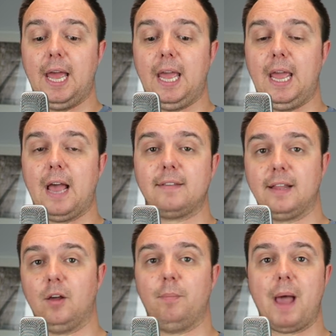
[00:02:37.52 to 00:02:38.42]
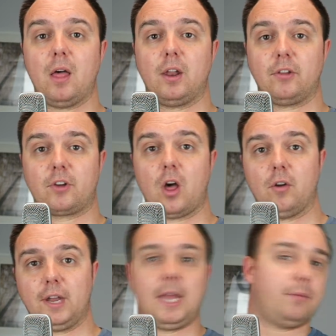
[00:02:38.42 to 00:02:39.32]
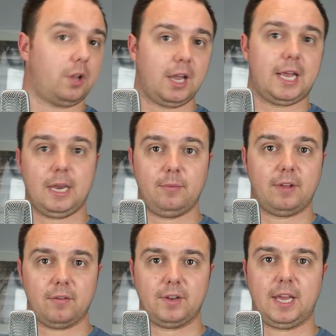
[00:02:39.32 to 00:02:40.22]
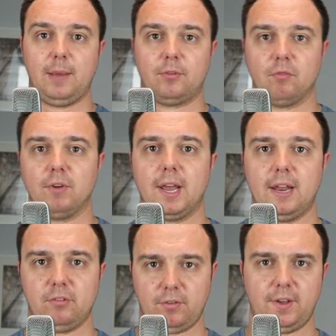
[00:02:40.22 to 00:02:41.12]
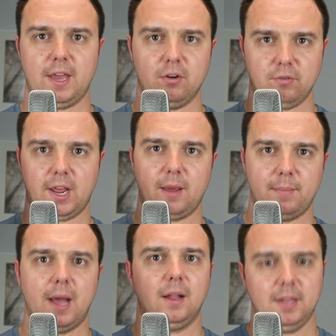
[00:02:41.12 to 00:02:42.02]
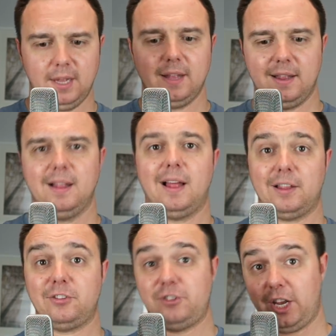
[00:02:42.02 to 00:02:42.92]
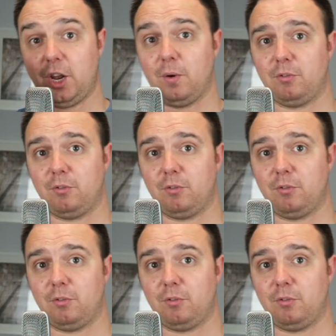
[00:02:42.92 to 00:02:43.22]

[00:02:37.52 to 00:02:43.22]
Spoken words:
he has a little bell on his collar and he keeps on licking himself and he keeps on ringing it. So if you hear a ringing bell, that's Gino